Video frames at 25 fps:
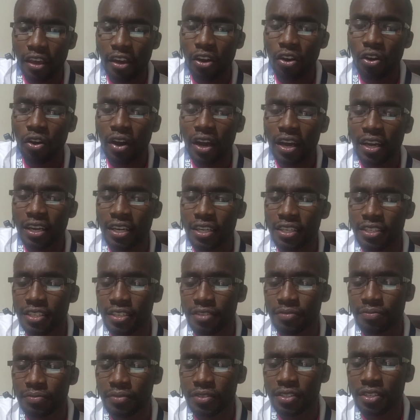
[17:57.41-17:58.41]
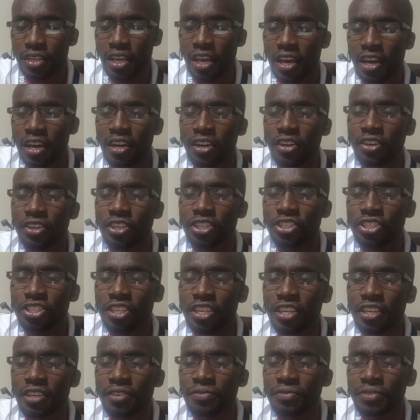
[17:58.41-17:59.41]
organisms
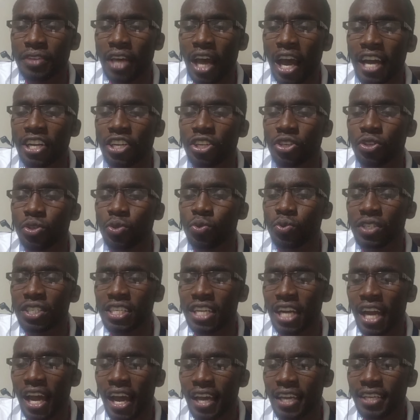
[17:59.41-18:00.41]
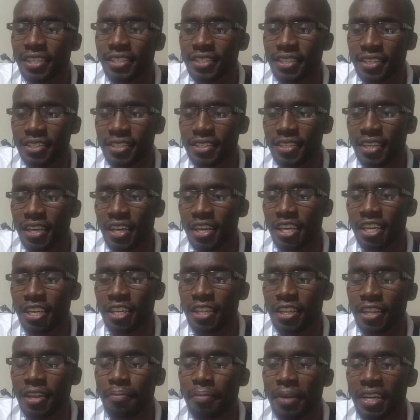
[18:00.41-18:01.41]
receives and utilizes
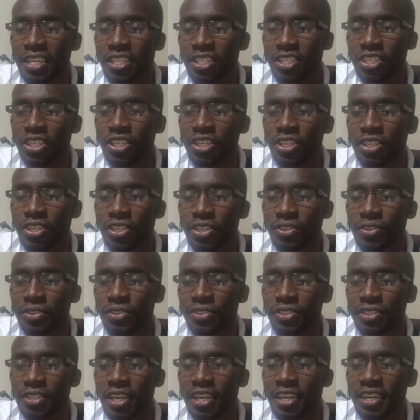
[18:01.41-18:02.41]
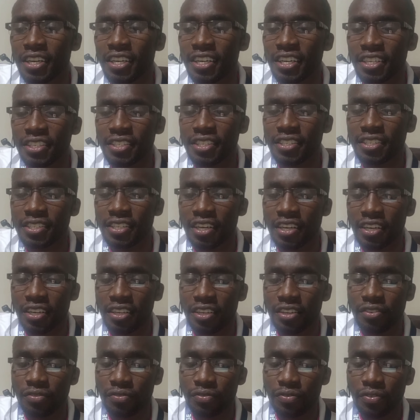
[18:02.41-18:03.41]
the materials
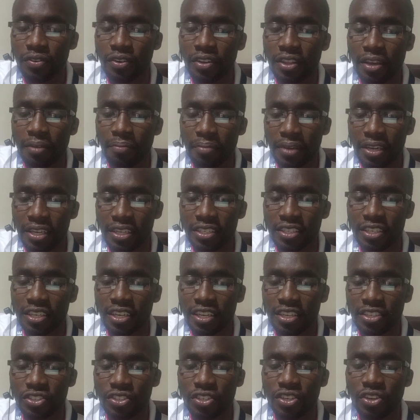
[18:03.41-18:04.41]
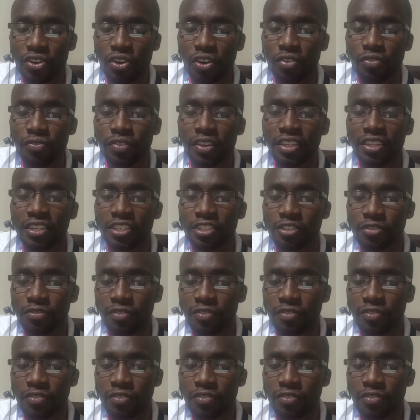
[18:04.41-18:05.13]
necessary for the maintenance of its